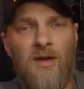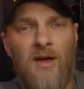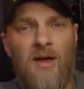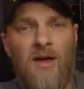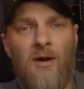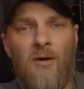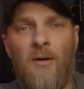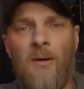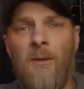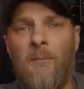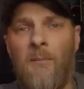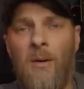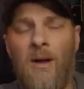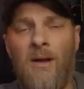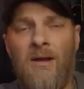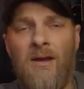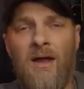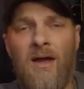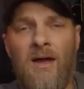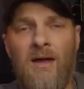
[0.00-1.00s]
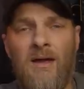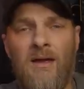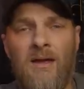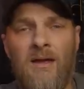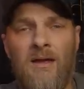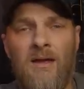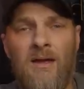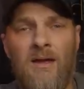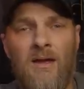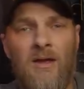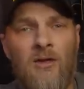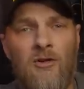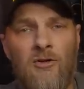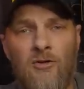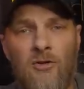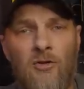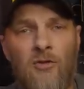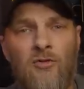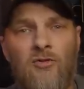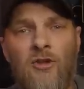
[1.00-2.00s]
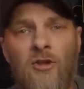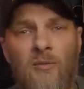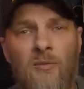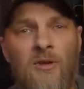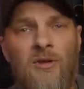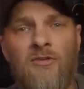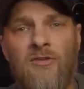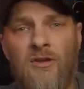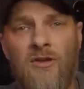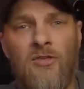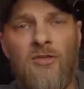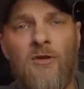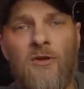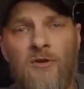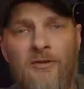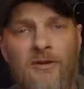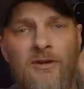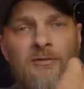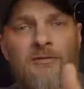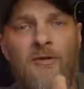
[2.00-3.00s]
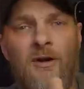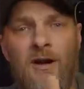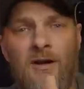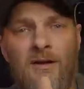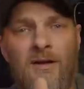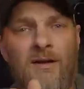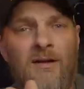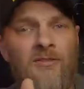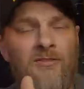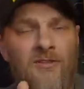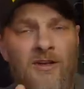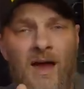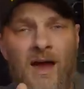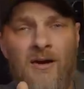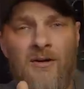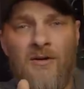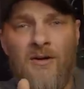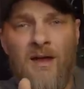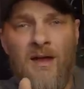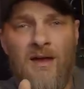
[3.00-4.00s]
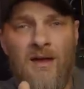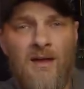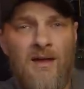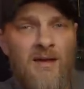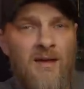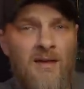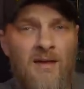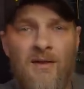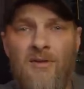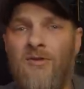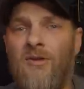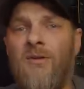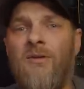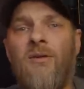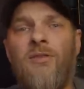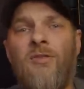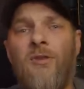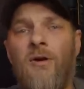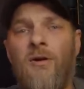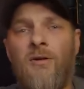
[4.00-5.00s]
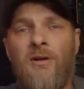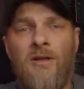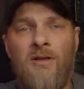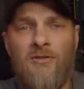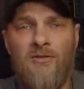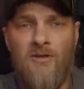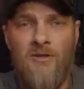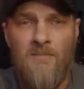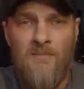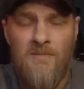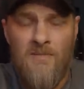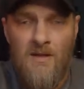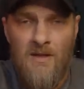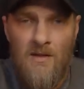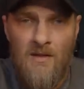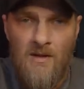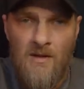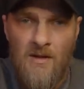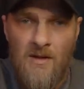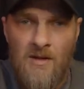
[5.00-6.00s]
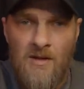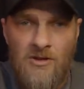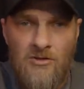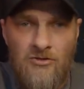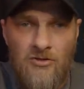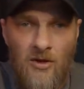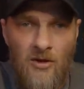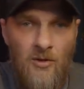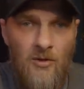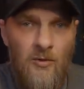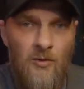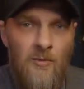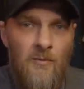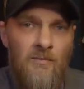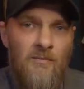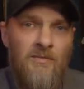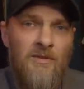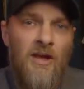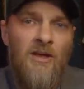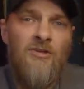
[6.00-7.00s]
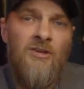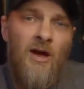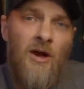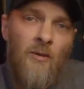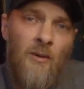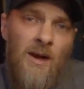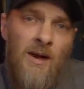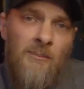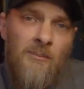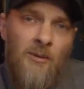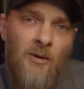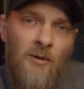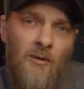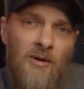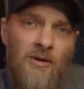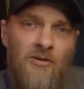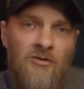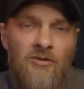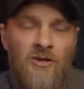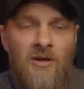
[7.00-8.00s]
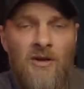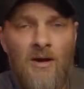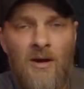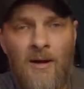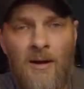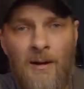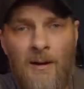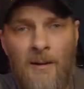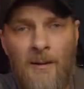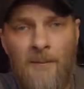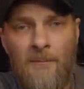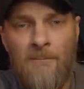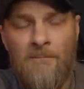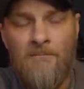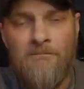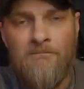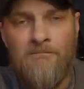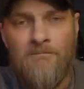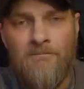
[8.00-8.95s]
day on a Monday Tuesday, Wednesday, Thursday, Friday, and Saturday is in the 30s. So that's how April is. Um,